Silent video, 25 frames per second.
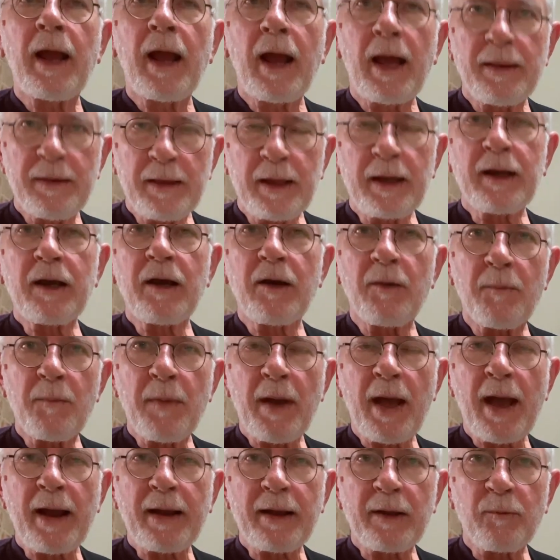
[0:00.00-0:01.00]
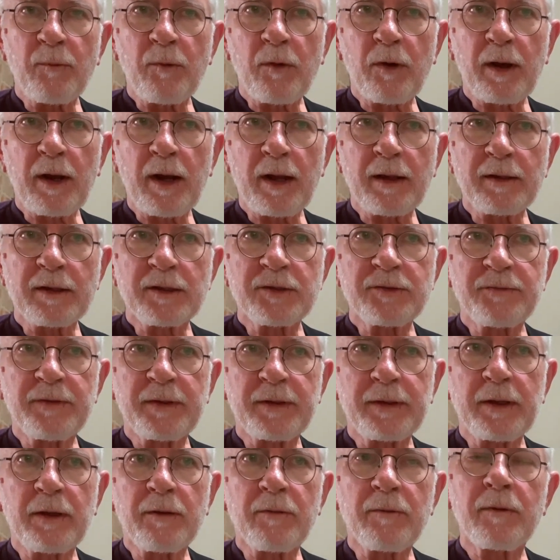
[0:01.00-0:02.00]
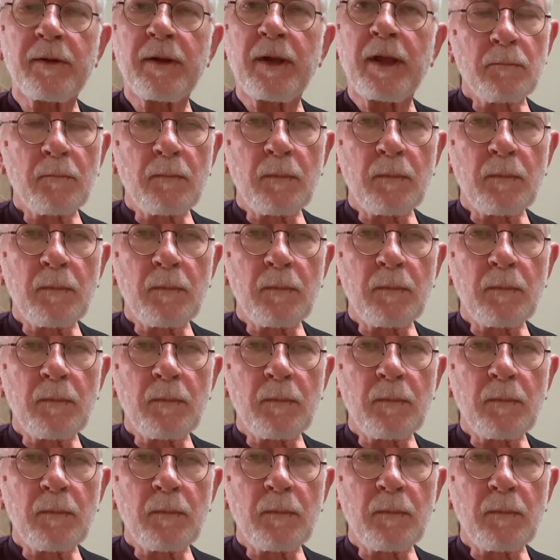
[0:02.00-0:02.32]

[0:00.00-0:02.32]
and then come back and work on this video.